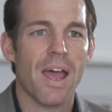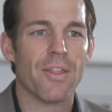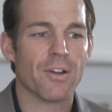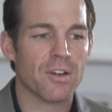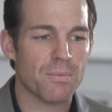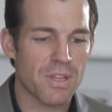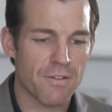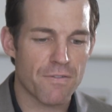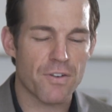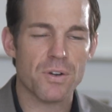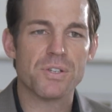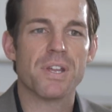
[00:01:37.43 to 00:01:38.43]
And they're going to be the
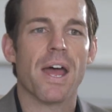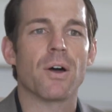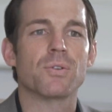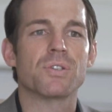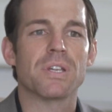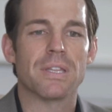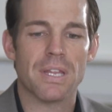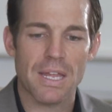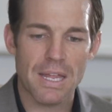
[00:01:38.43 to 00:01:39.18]
first house in the